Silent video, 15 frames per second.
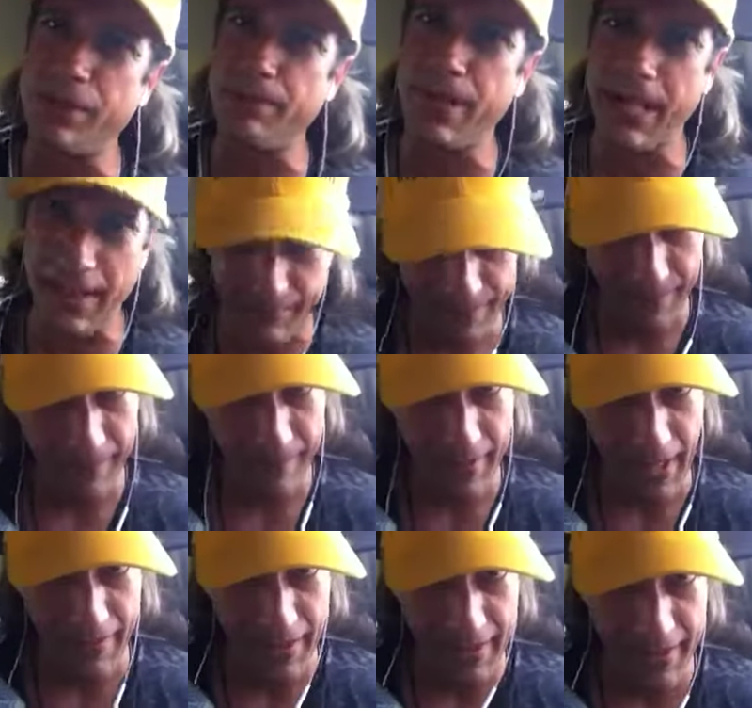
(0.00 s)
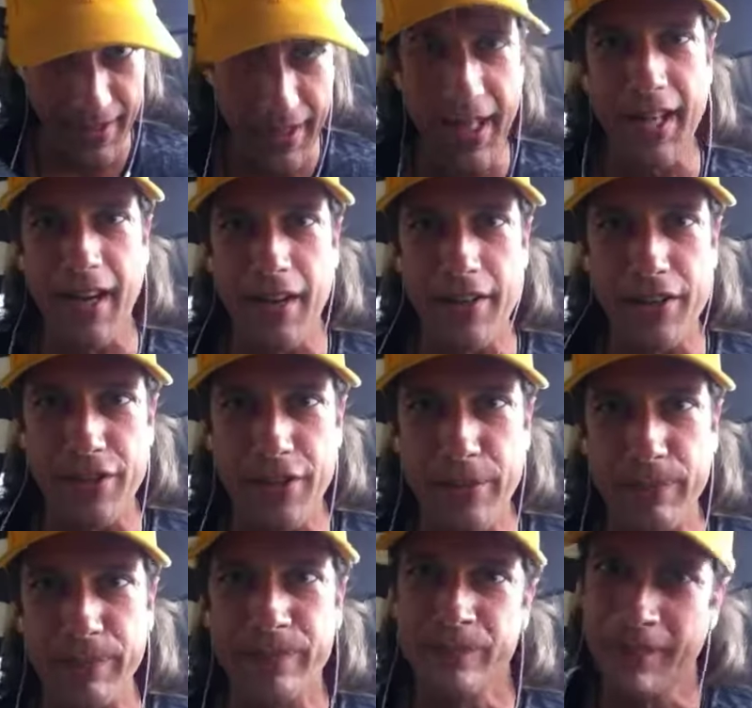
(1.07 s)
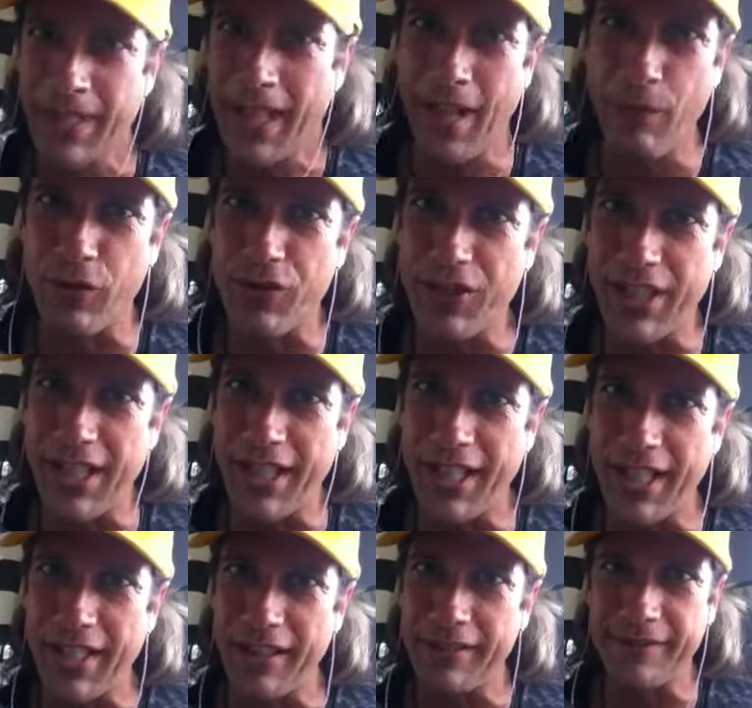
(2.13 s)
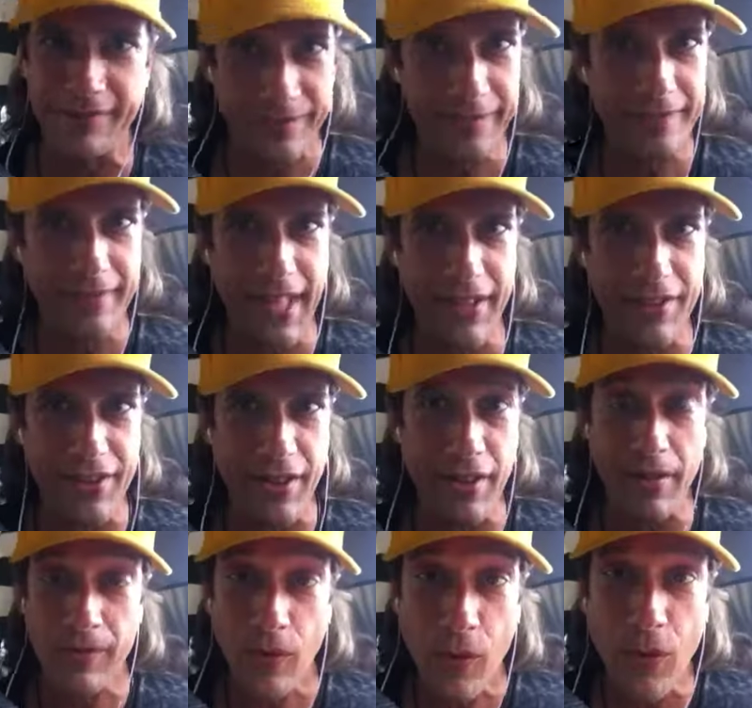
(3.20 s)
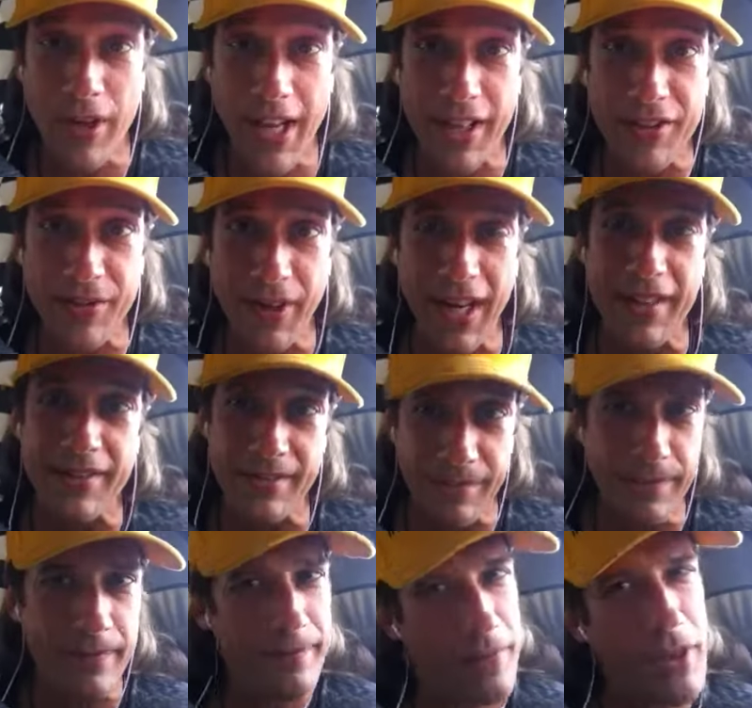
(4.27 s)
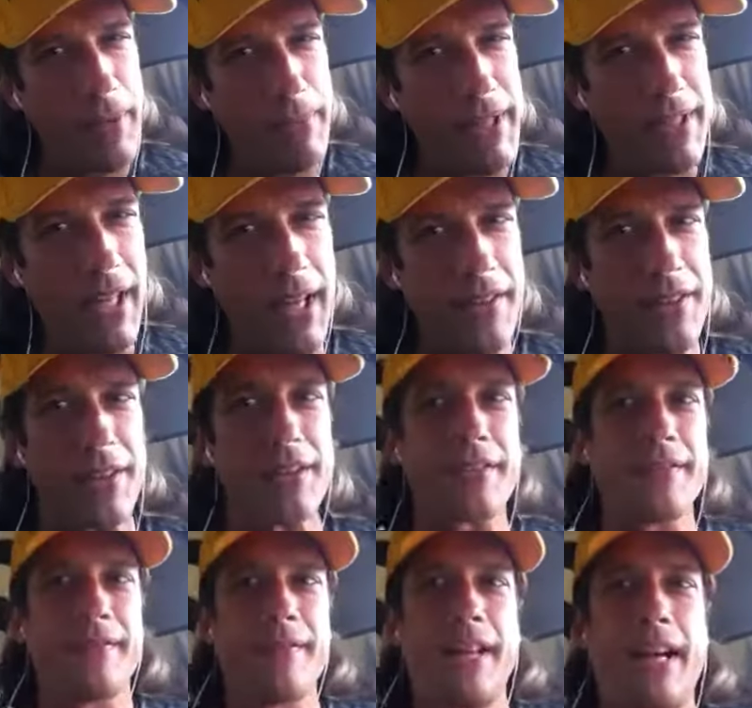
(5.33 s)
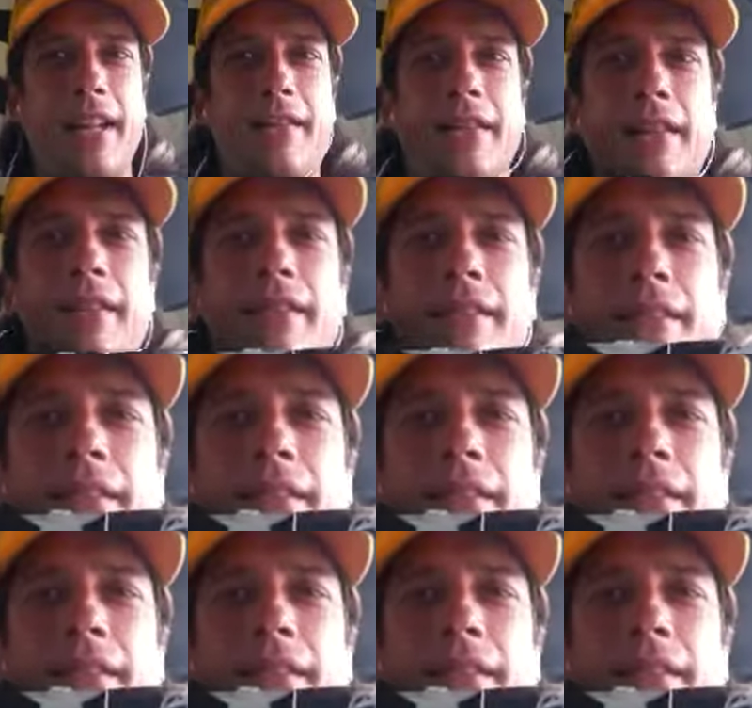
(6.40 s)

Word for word: is me, and this is IndyCar Soup, and we'll see you again next show or next race. Could be Texas. I don't know.